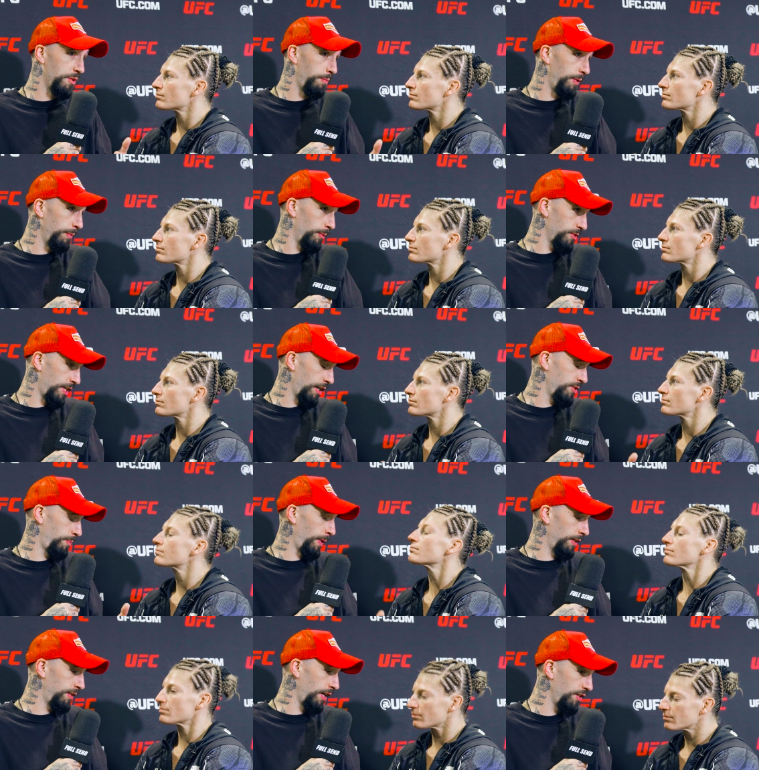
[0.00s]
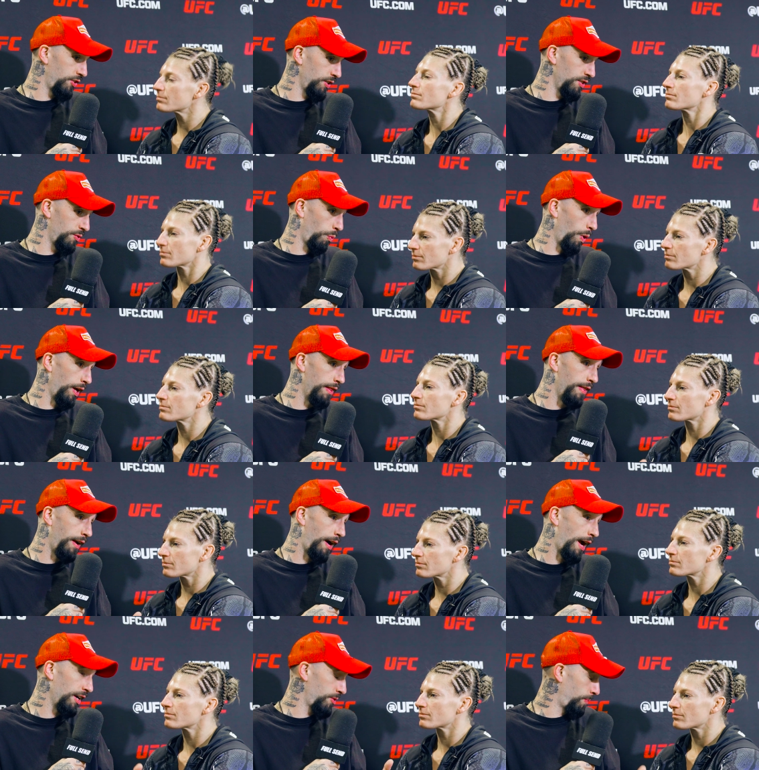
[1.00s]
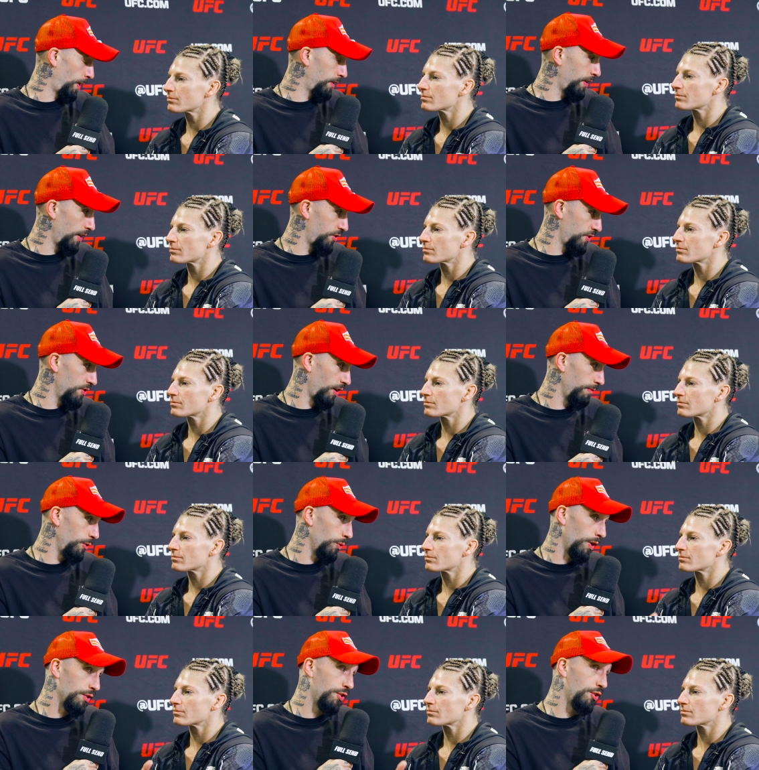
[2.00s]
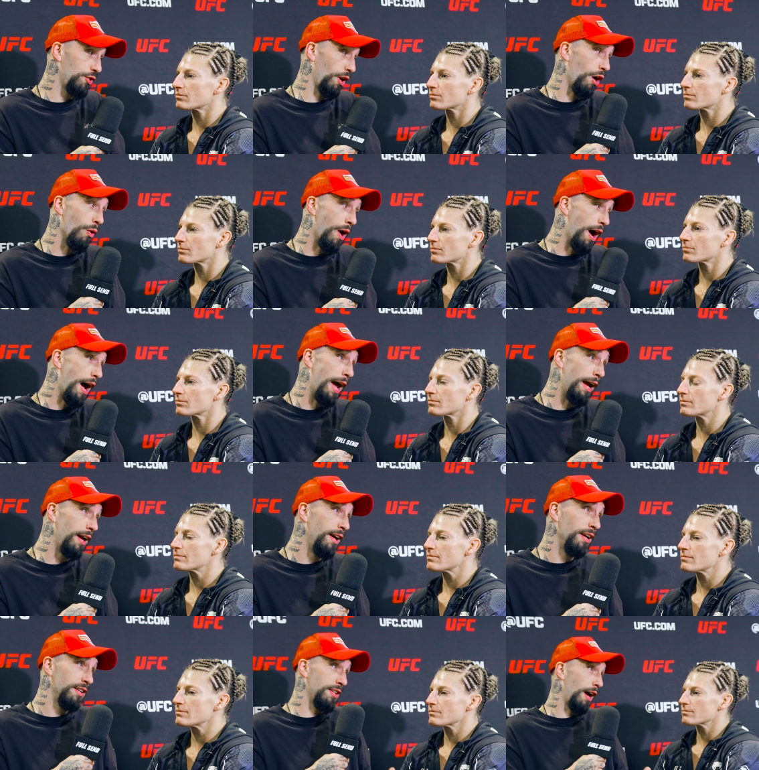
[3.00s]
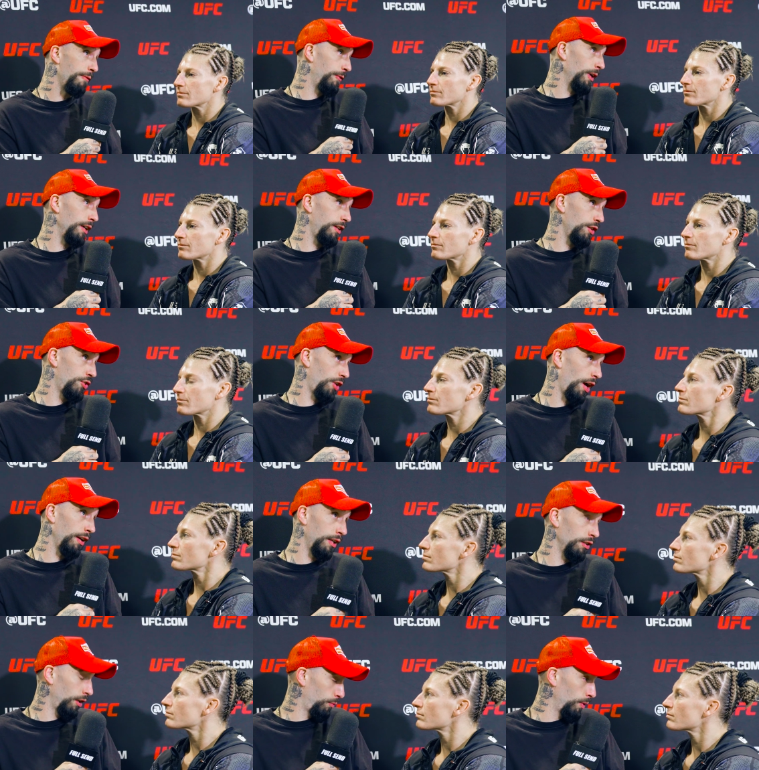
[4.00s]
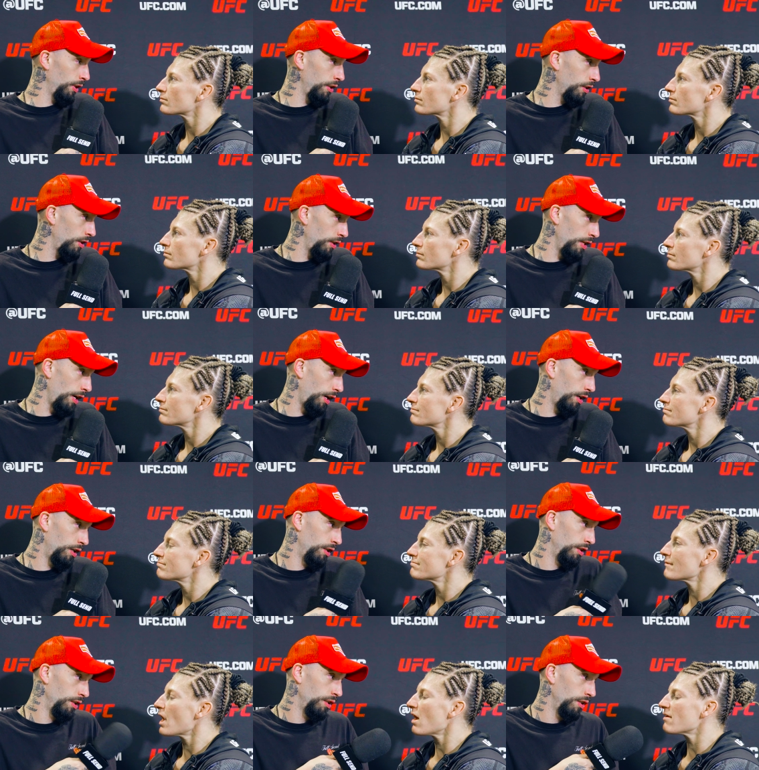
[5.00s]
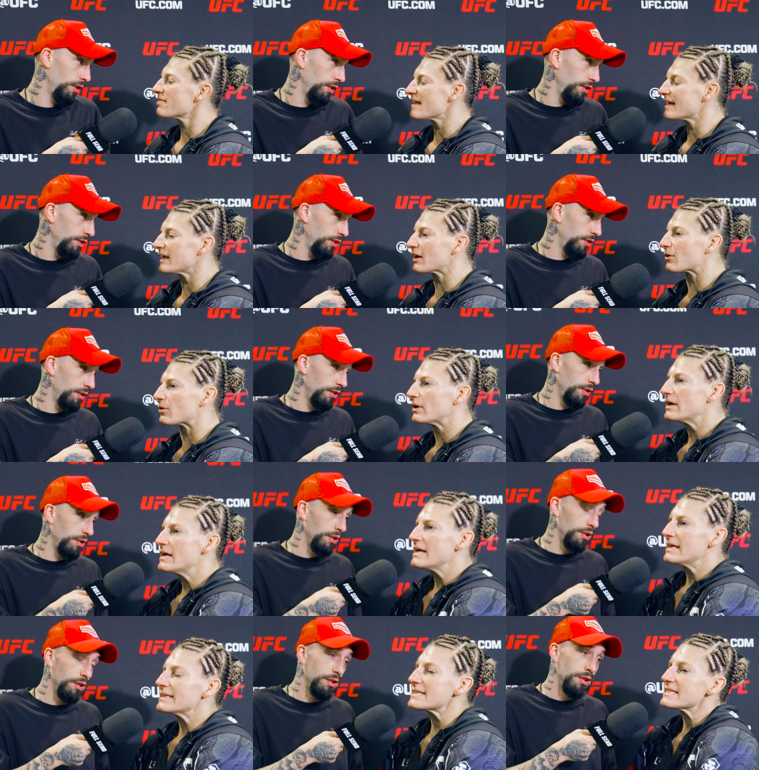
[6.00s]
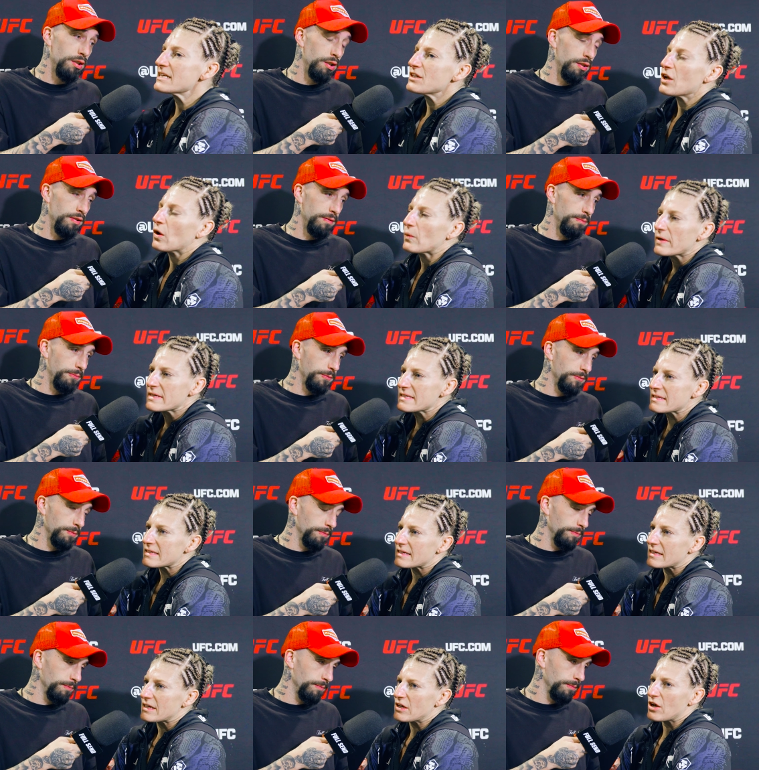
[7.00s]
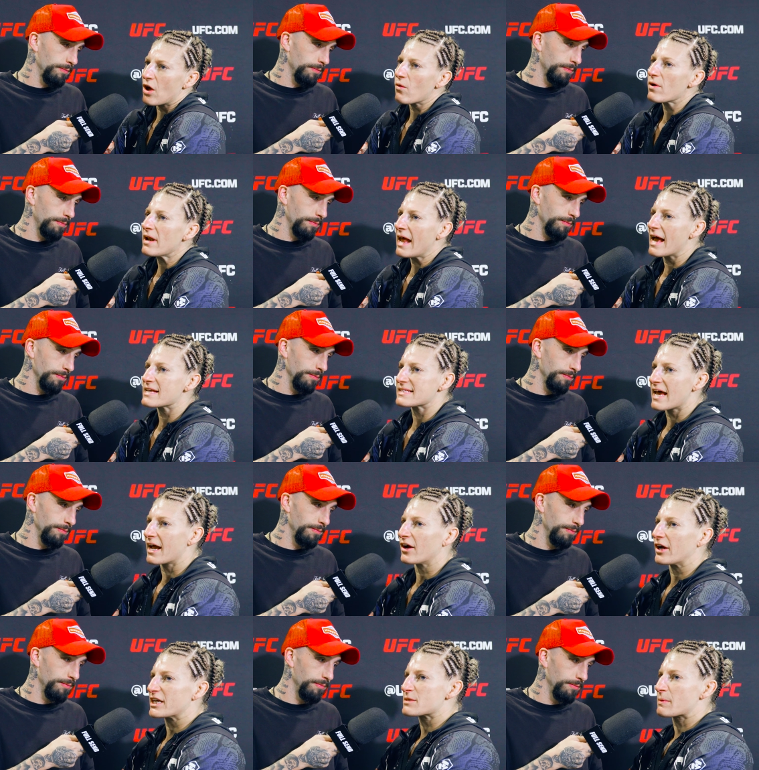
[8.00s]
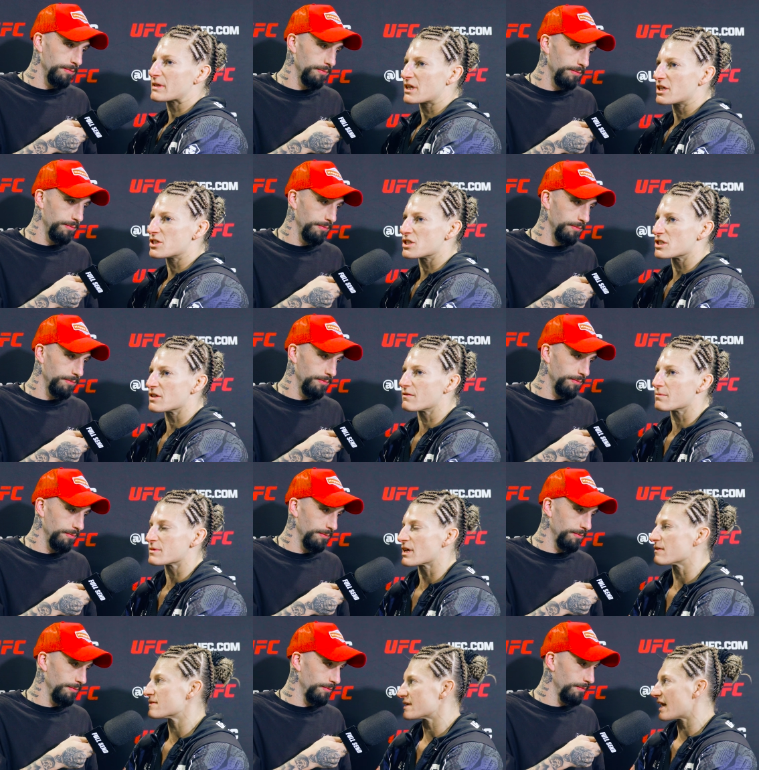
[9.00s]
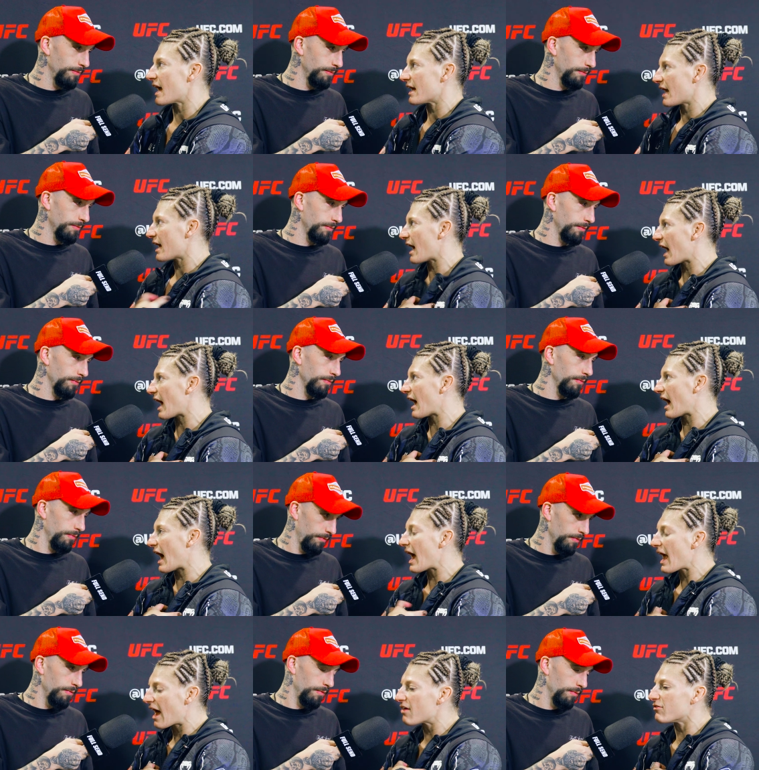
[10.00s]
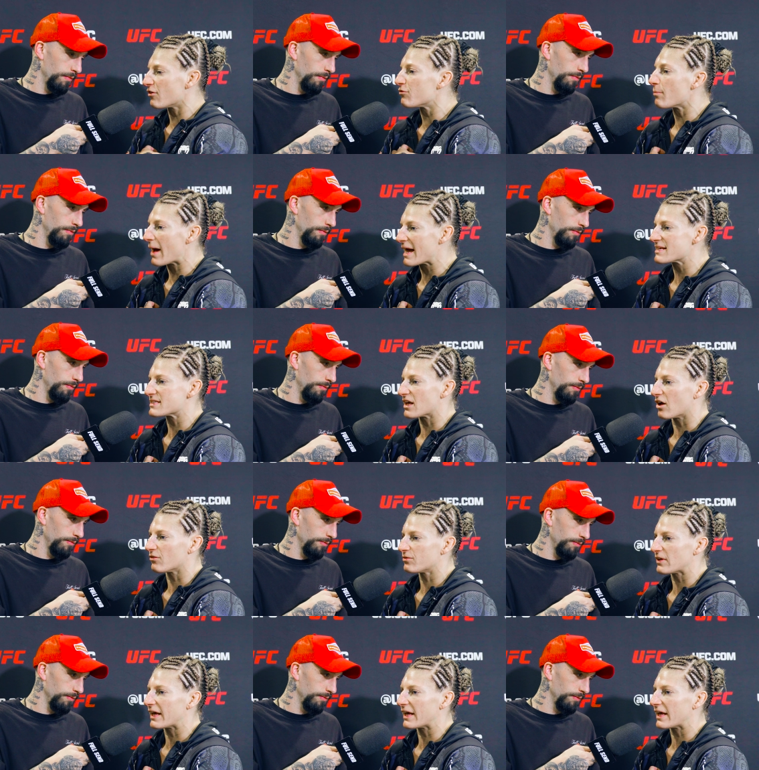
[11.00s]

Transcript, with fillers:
Speaker 1: to people's expectations when their expectations of you are so high. Because I feel like your striking looked really good in there.
Speaker 2: Oh, thank you. Listen, no one no one has higher expectations of themselves than I, I, I have of myself.